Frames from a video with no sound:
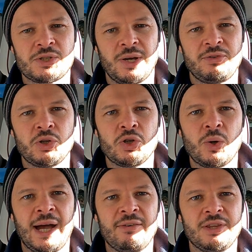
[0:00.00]
So if you
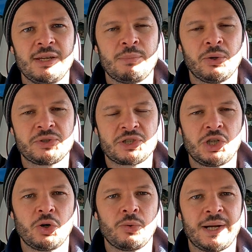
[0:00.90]
do have the Pulse
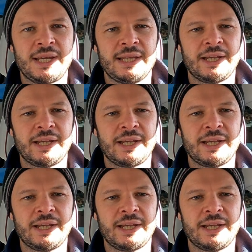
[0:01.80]
Q already,